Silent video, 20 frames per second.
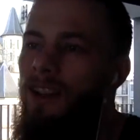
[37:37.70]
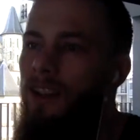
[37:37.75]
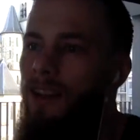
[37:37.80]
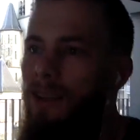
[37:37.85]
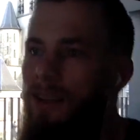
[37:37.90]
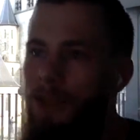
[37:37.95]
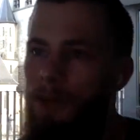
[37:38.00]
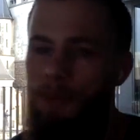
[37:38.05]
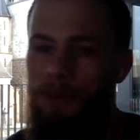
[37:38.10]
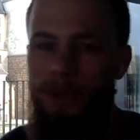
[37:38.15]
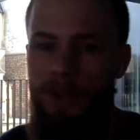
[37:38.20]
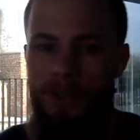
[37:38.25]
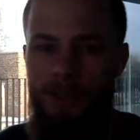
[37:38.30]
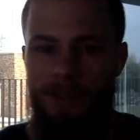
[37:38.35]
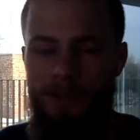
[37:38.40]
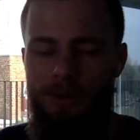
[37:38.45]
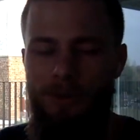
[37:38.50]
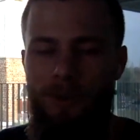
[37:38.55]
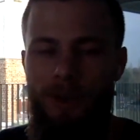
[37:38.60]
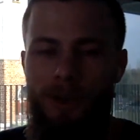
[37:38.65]
That's pretty
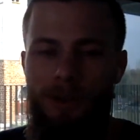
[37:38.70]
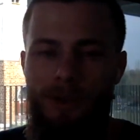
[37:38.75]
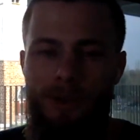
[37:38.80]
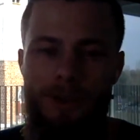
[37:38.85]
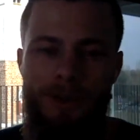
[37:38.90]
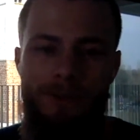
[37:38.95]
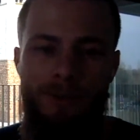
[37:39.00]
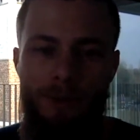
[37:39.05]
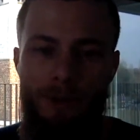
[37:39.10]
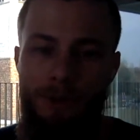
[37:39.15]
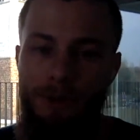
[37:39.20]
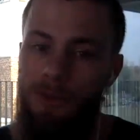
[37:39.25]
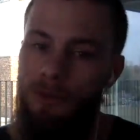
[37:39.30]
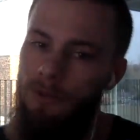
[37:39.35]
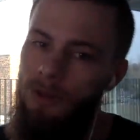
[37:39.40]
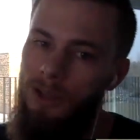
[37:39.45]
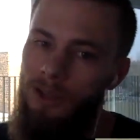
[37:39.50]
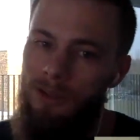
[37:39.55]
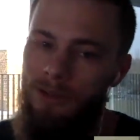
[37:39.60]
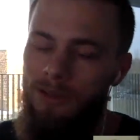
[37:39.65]
easy to figure out.
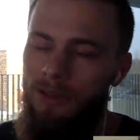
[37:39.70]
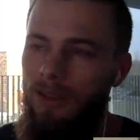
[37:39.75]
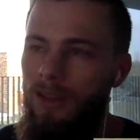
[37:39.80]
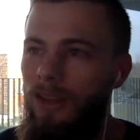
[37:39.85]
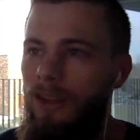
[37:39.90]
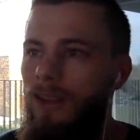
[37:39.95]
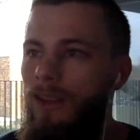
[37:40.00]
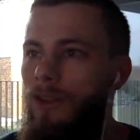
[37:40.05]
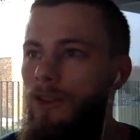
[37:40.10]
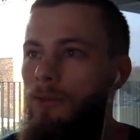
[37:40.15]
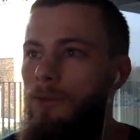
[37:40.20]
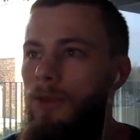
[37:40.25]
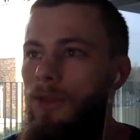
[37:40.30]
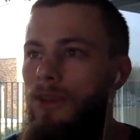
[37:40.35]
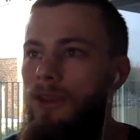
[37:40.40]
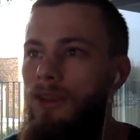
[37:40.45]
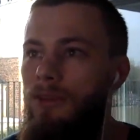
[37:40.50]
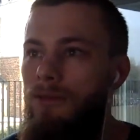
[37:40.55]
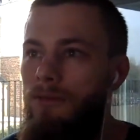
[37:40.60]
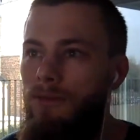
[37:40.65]
403, like that could
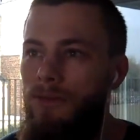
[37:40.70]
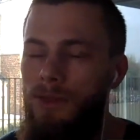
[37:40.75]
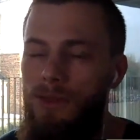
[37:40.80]
be